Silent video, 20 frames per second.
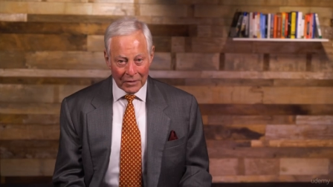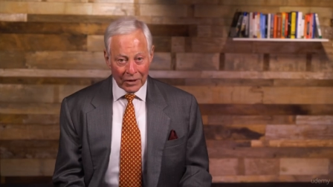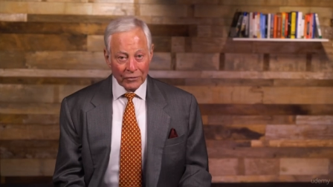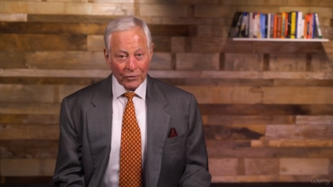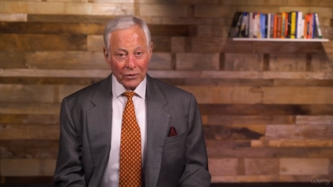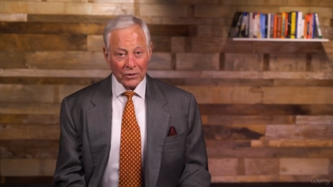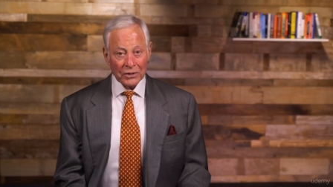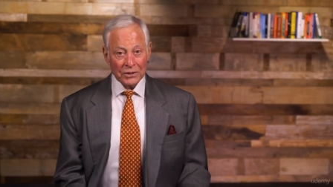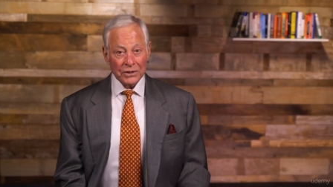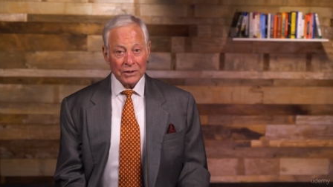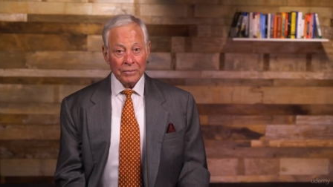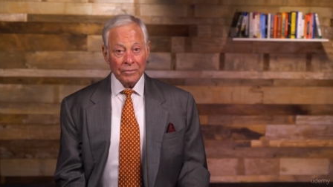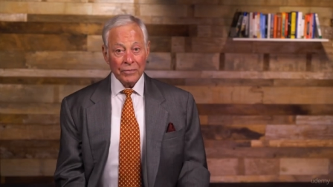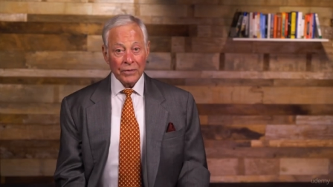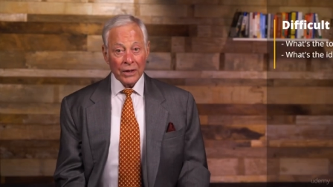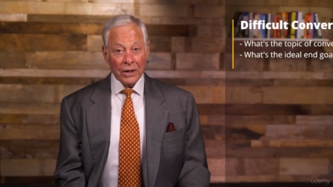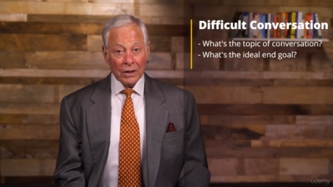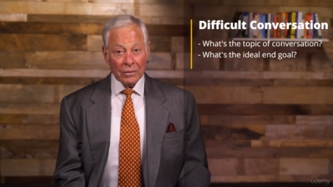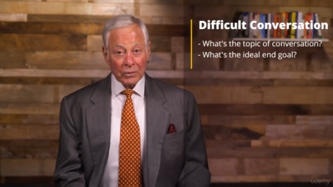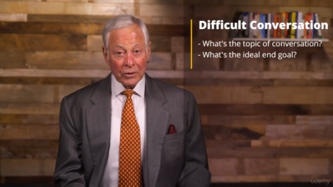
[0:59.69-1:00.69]
First,
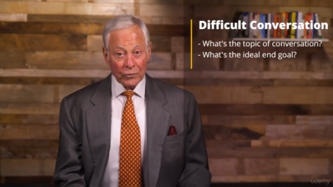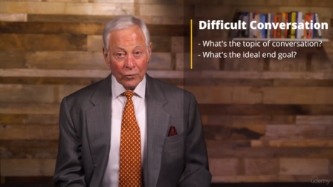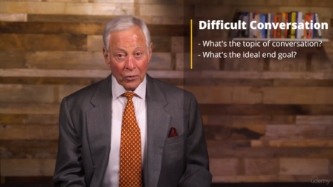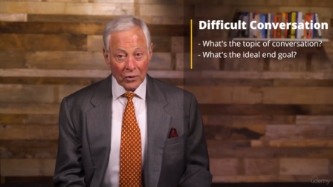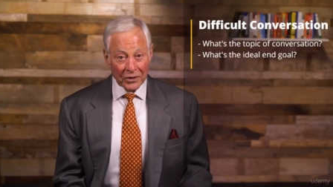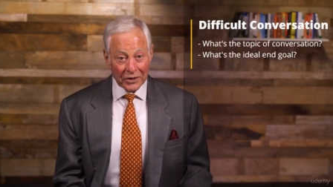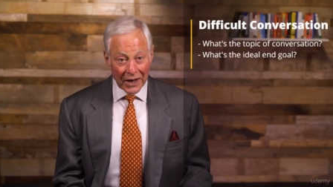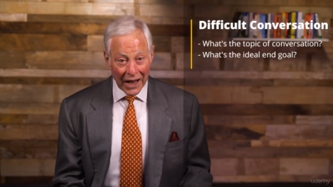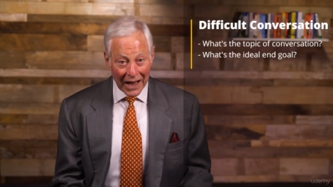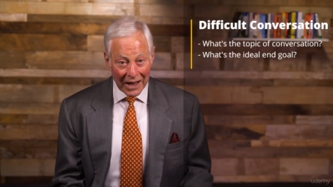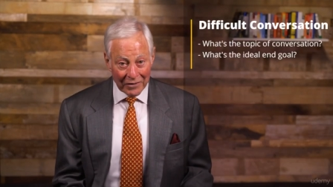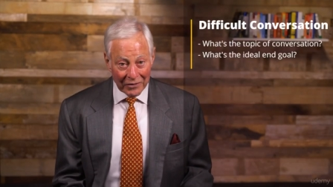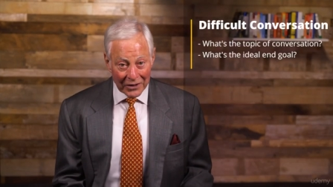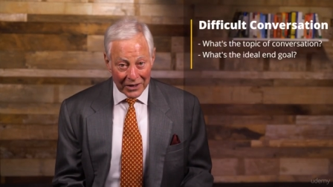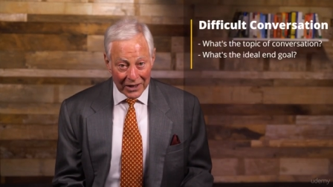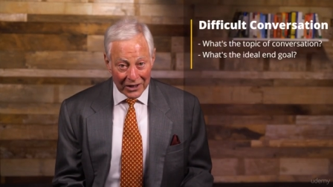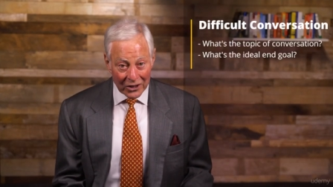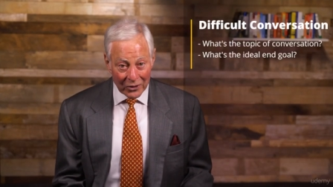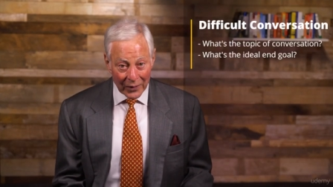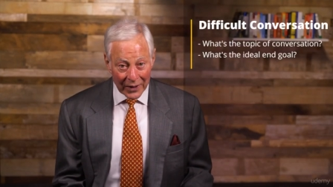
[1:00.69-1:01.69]
before diving
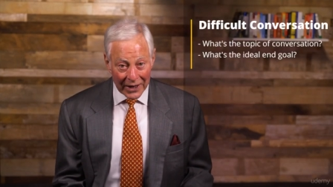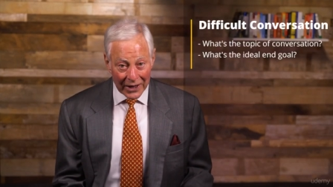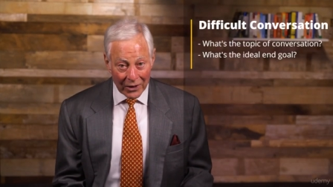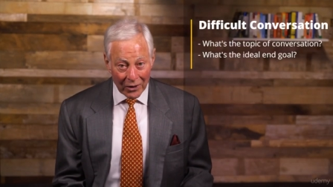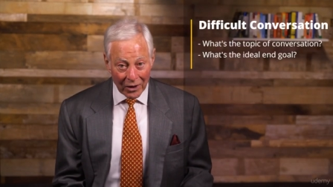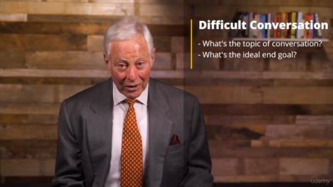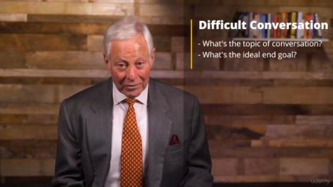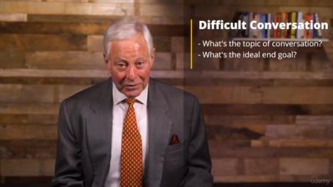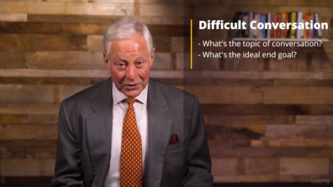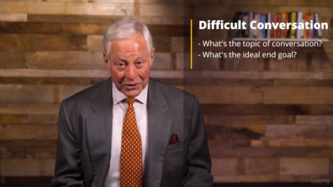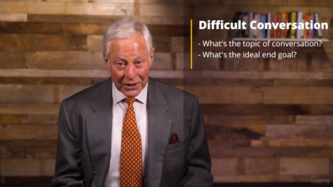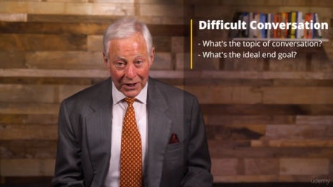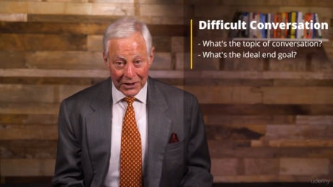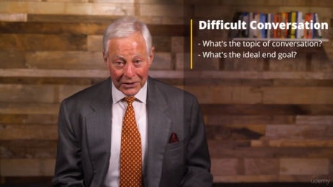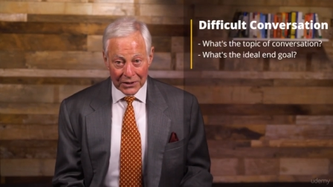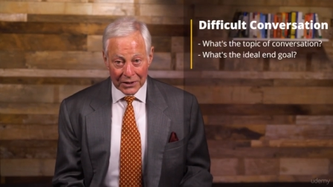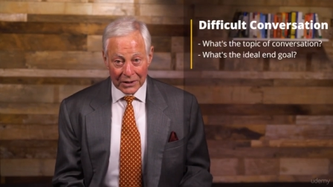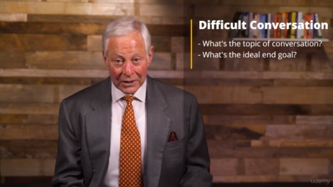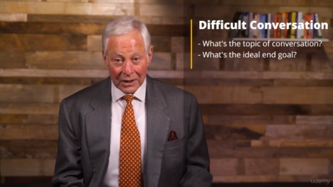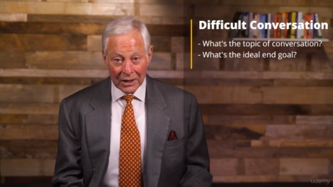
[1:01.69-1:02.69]
into any
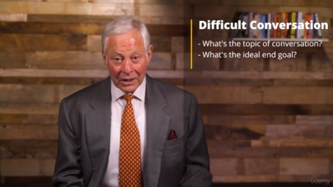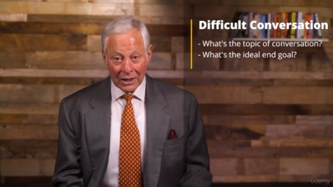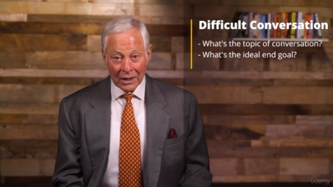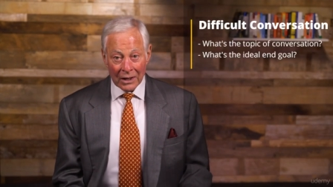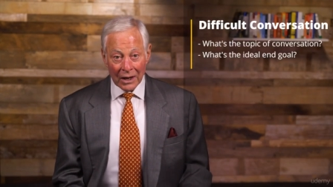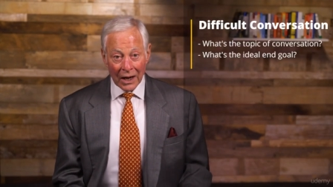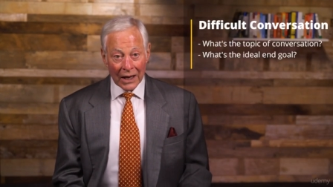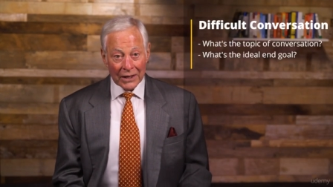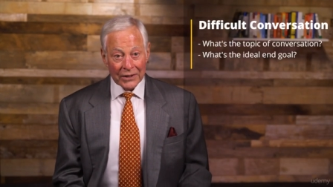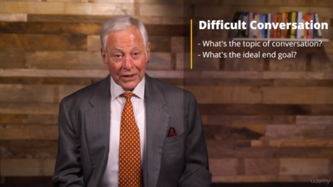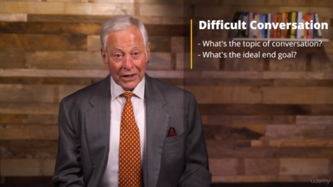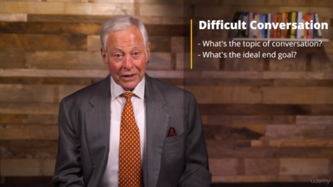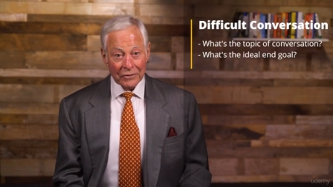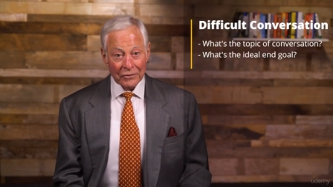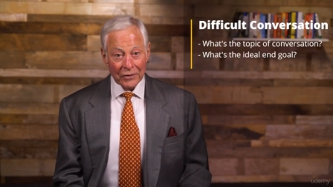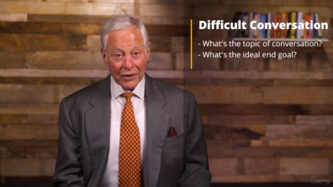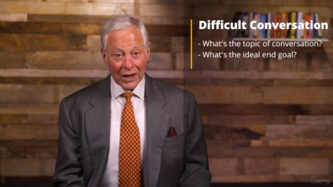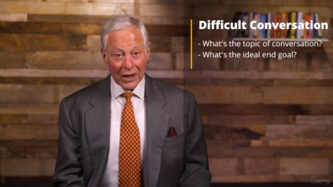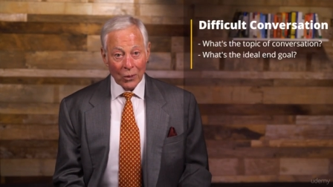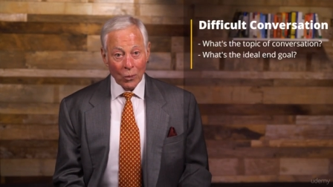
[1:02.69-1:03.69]
conversation,
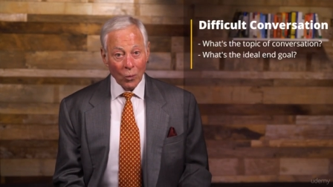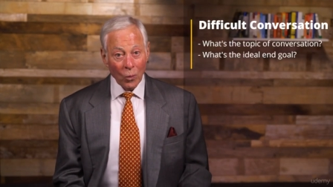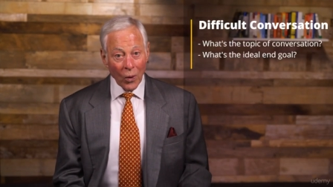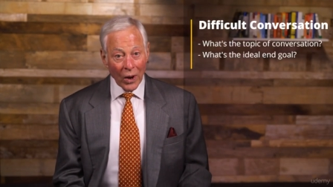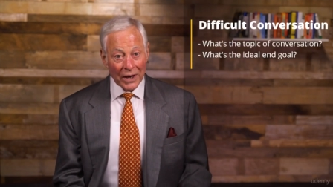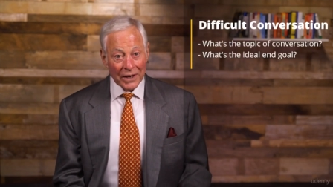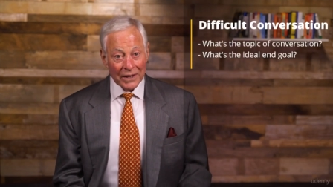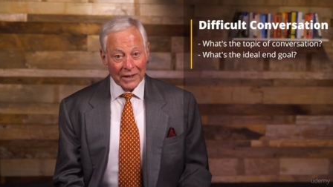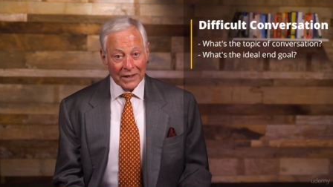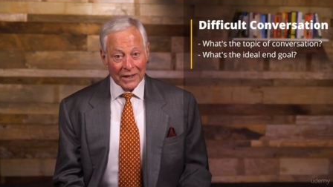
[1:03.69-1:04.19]
identify what